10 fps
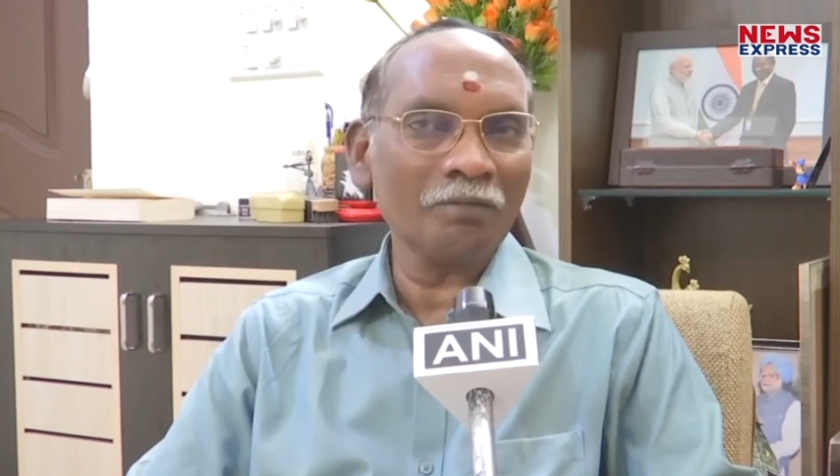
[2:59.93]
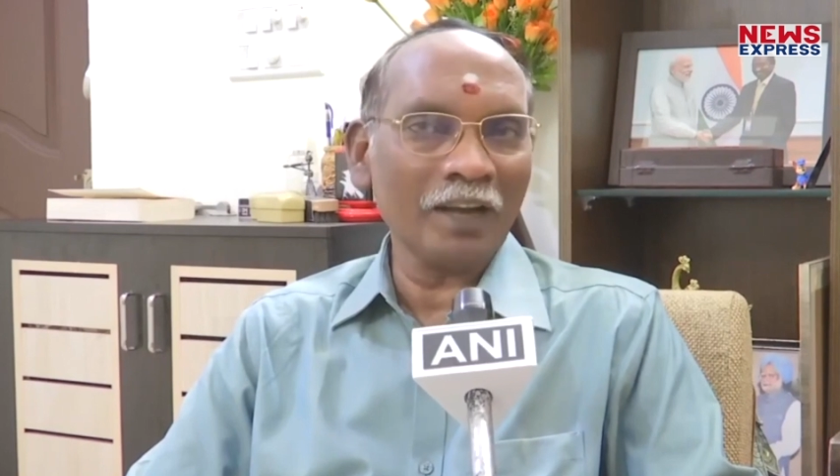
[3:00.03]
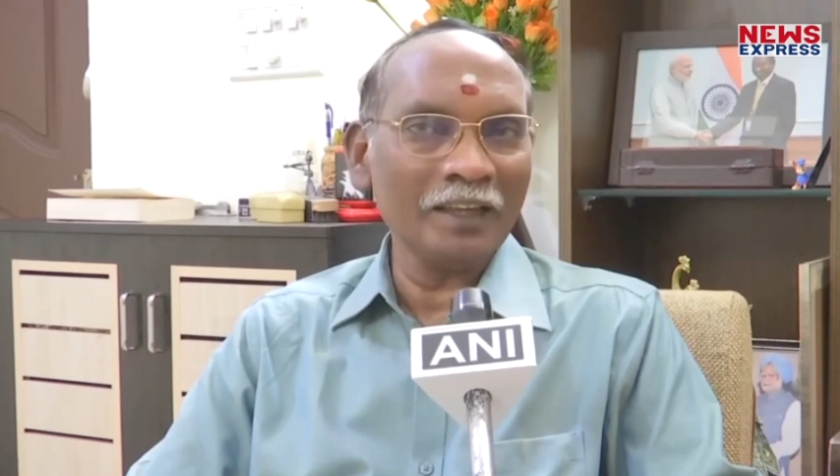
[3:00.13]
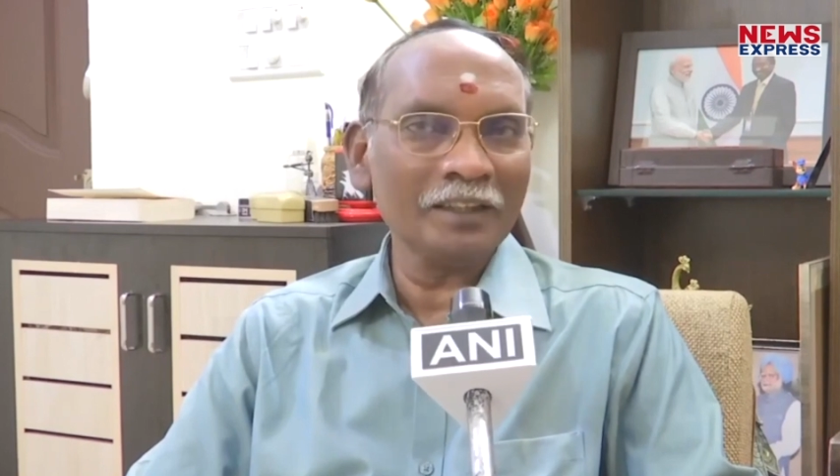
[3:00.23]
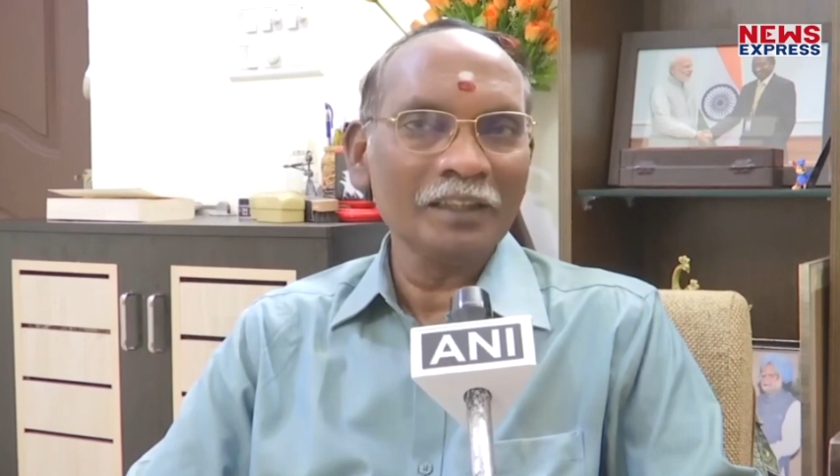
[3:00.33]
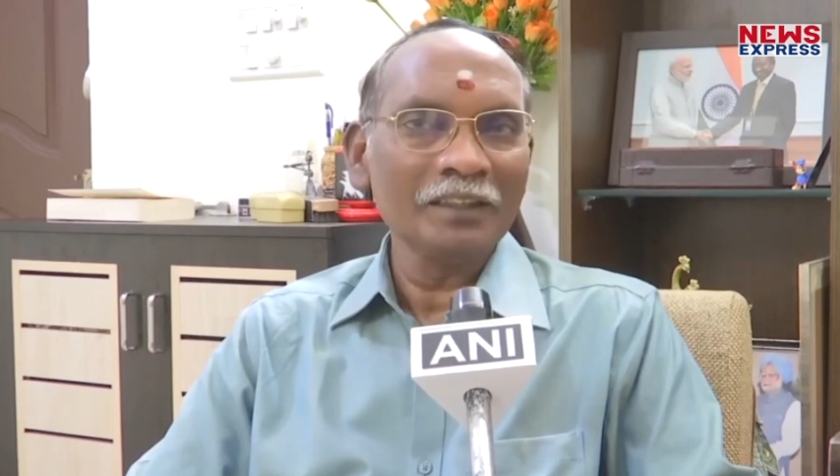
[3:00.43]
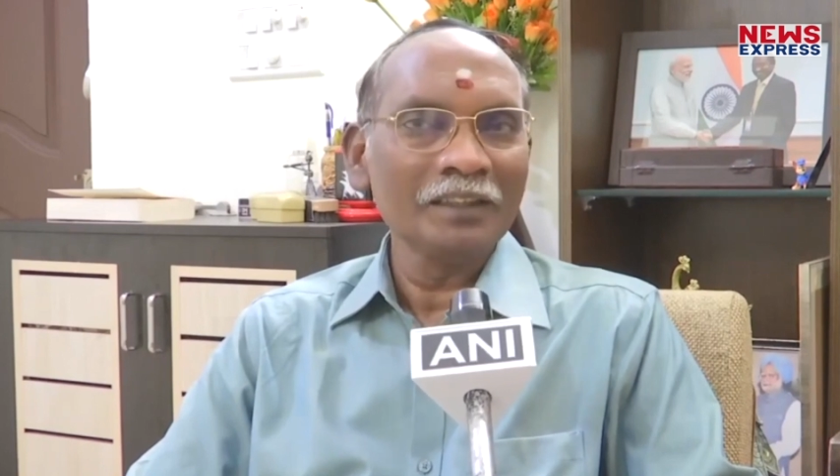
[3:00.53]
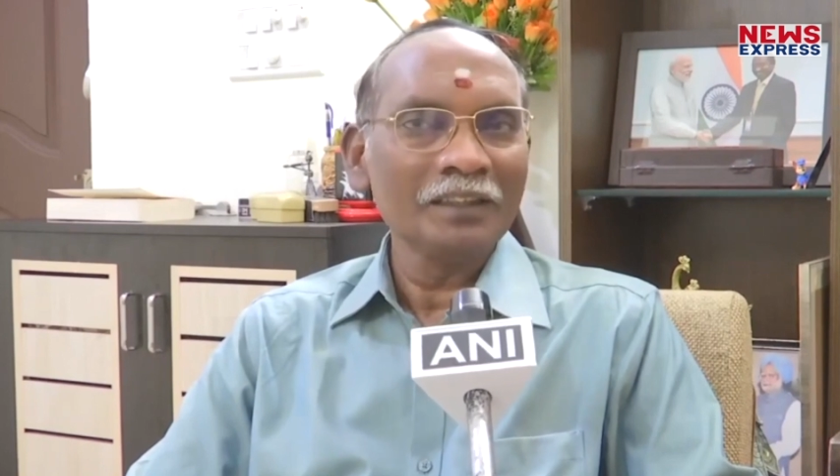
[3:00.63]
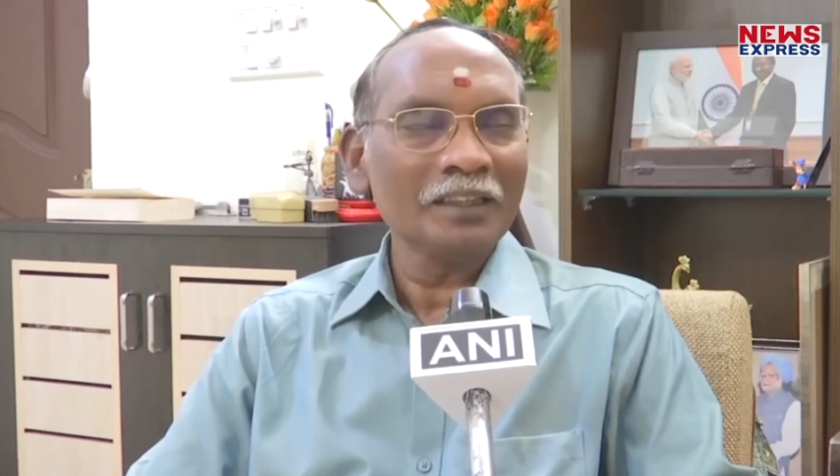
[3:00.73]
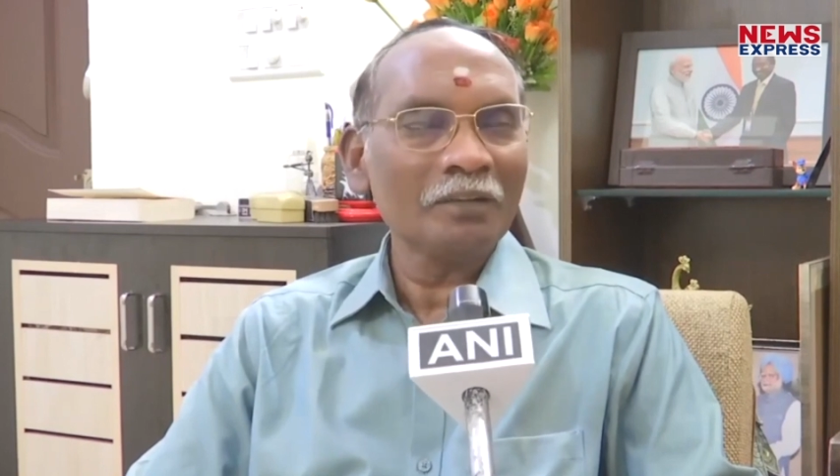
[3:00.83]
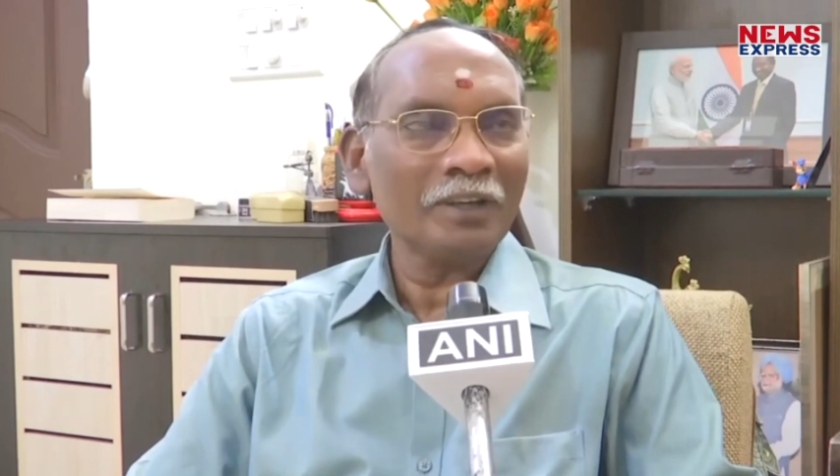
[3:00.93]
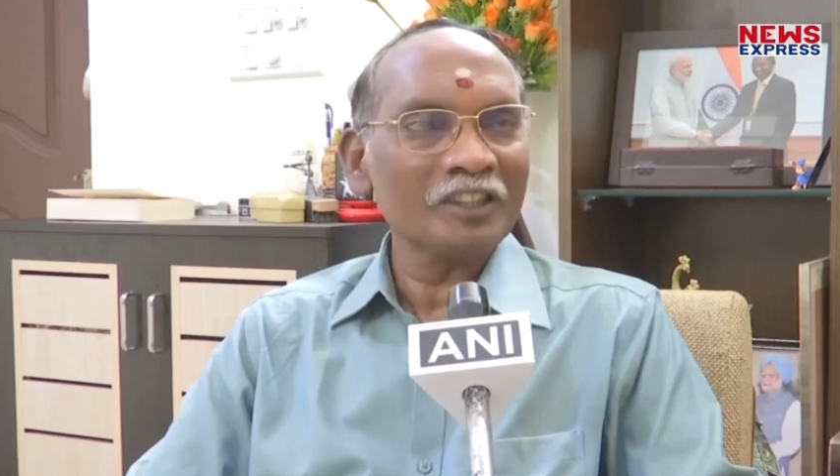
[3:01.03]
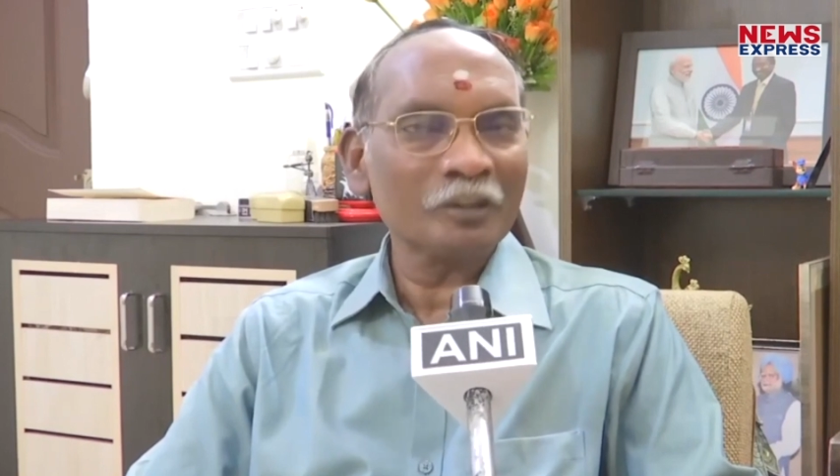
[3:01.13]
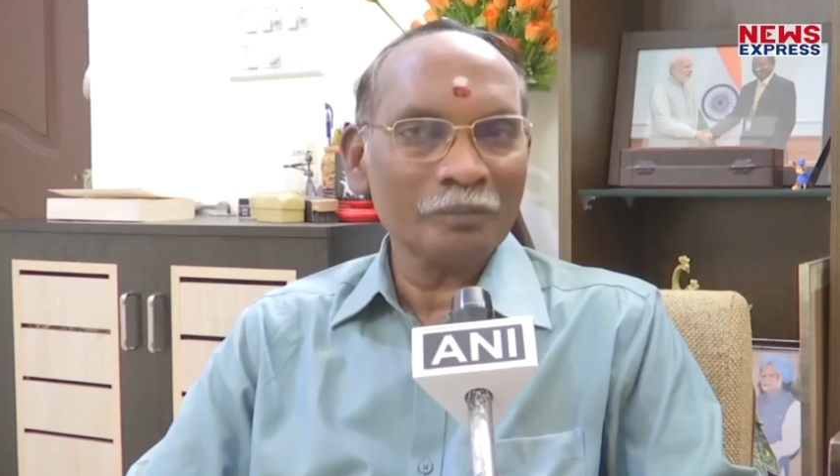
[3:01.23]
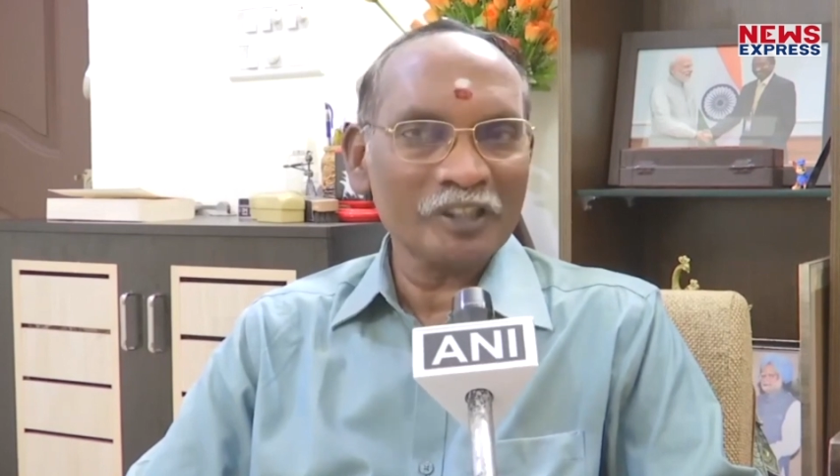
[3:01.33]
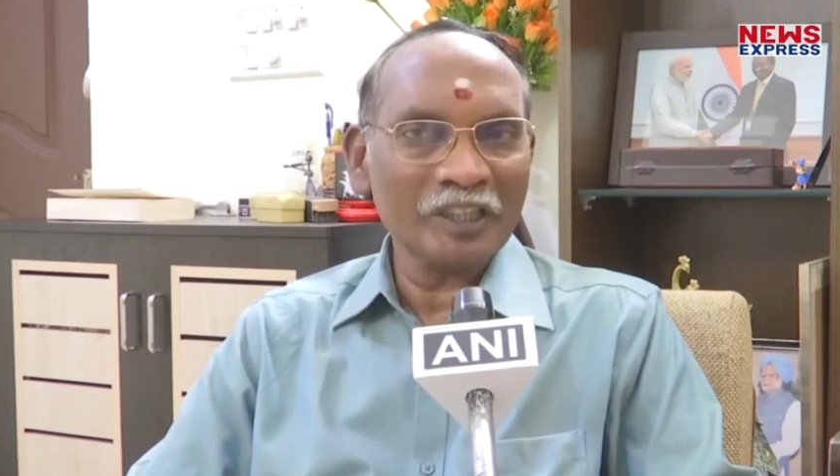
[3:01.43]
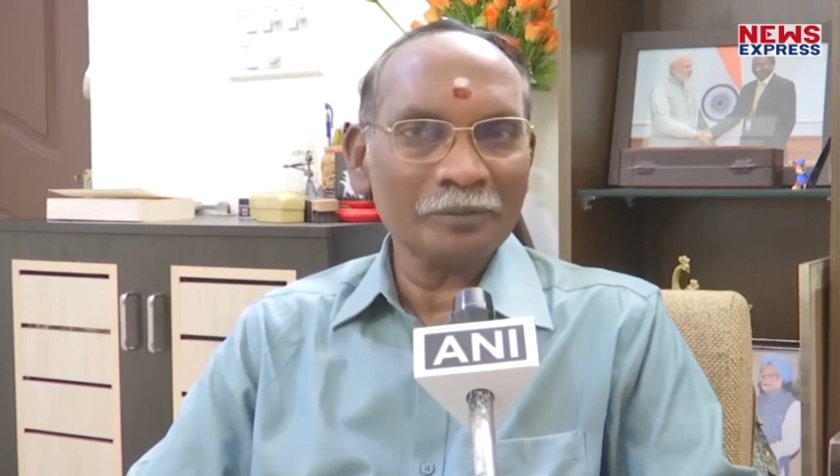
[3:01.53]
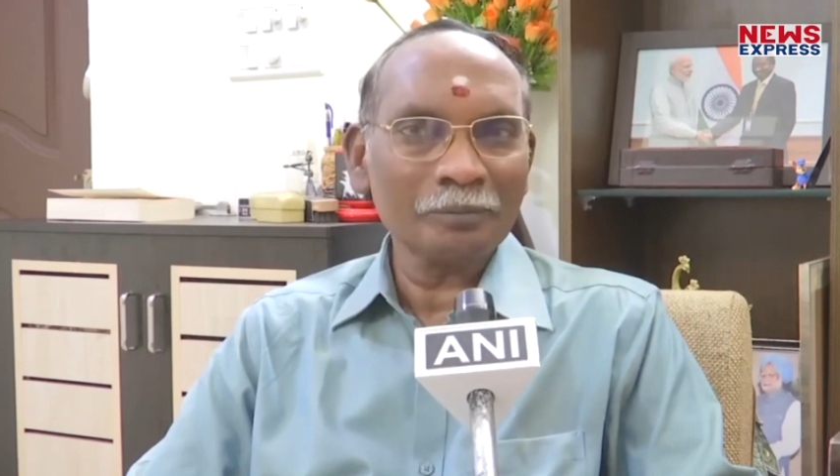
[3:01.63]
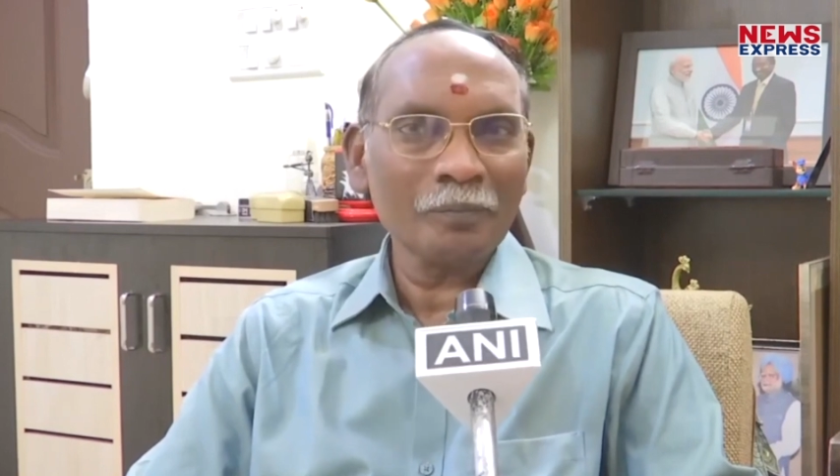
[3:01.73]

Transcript: flight, the first mission.